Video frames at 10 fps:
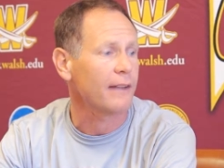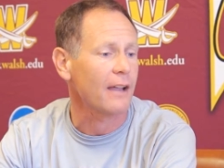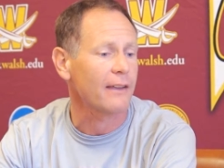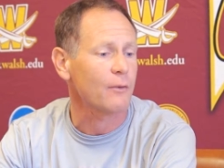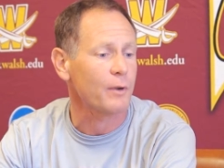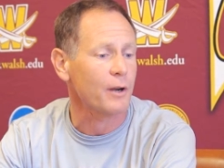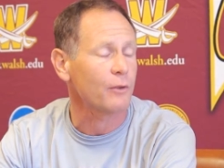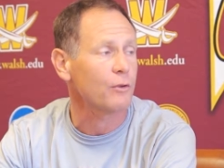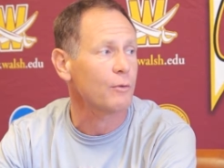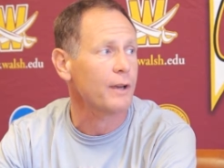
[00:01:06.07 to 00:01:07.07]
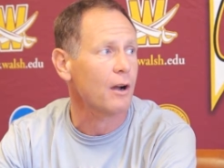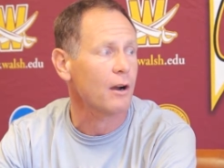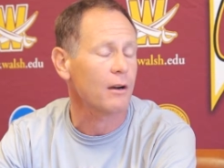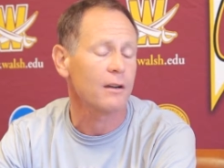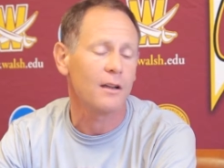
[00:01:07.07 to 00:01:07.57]
Now that everyone knows who we
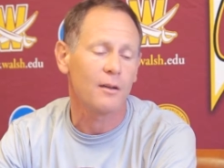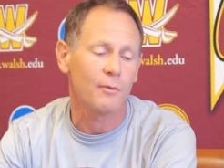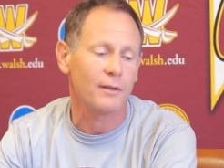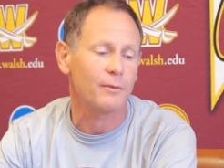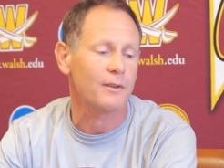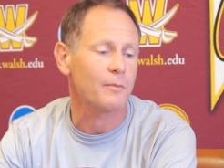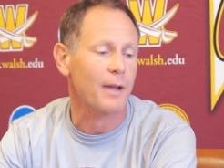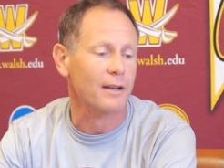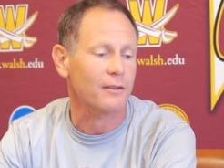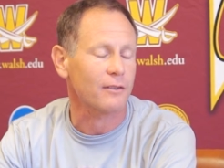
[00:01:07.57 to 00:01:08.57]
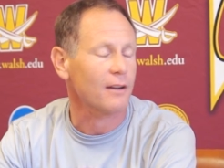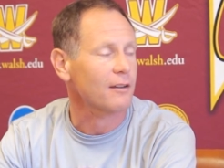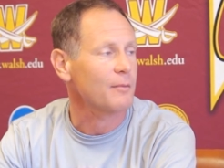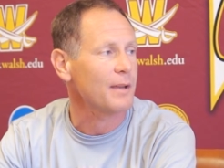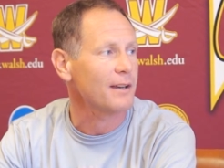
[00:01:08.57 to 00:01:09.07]
are, what to expect. There's
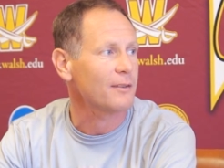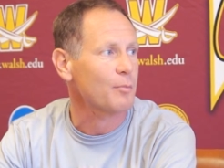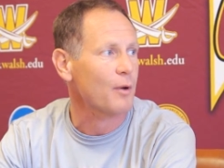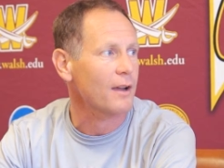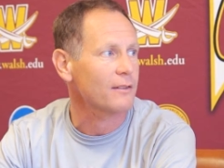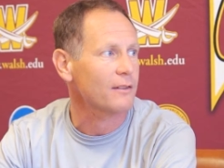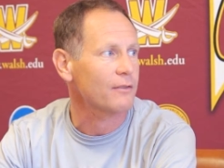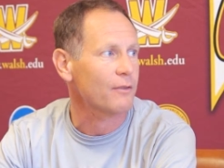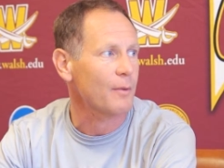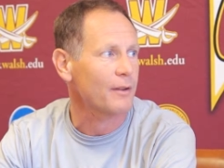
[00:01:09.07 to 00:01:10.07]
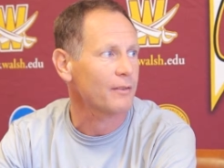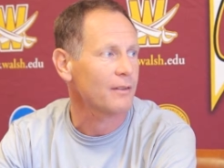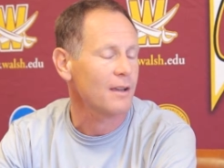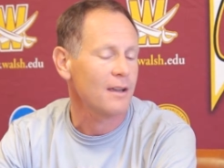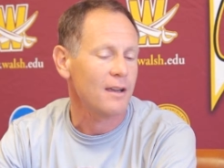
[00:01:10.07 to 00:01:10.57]
not going to be any surprises from
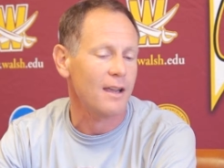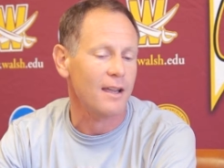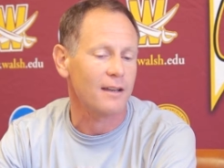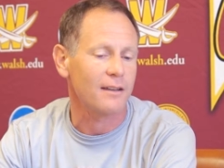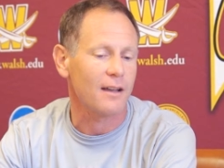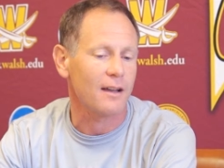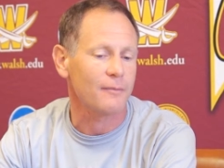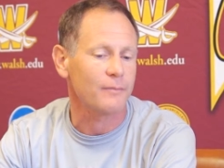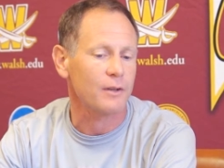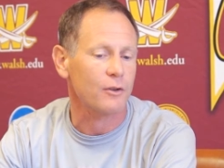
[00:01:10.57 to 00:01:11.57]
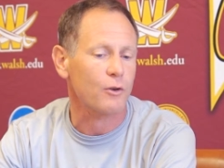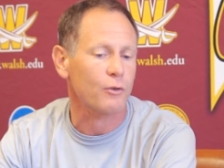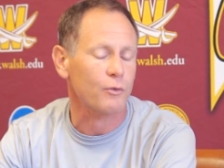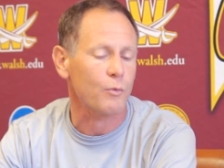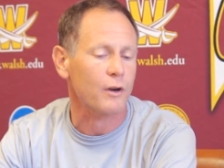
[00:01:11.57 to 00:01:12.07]
us, and um, you know the
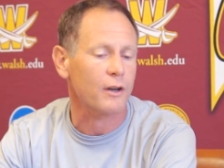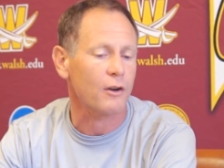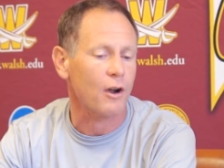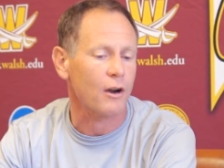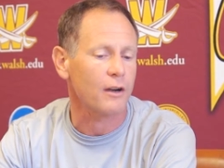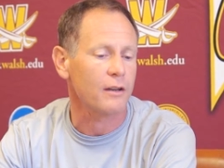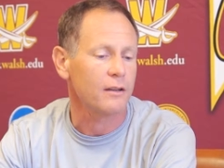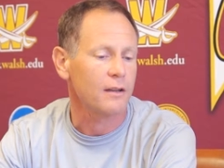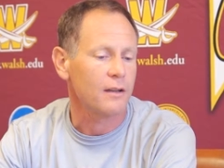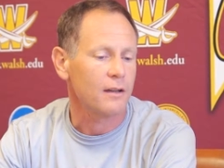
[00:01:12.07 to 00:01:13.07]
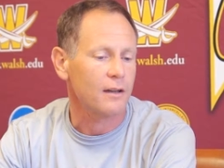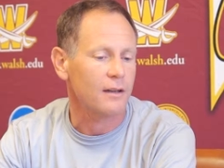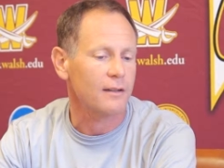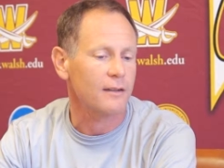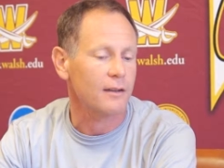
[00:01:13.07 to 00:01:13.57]
girls are working hard
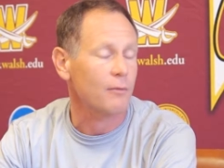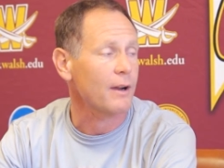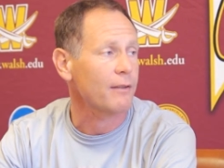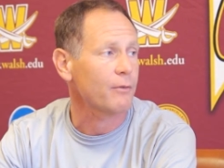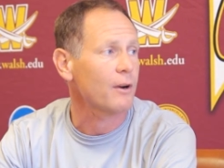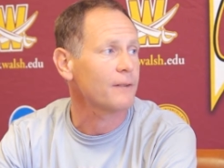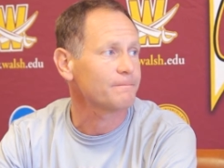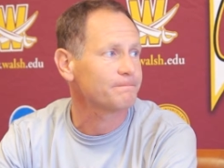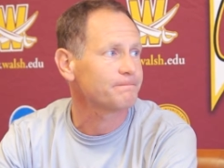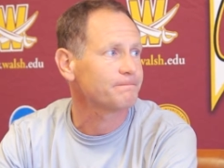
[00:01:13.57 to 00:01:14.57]
uh, to get ready for it.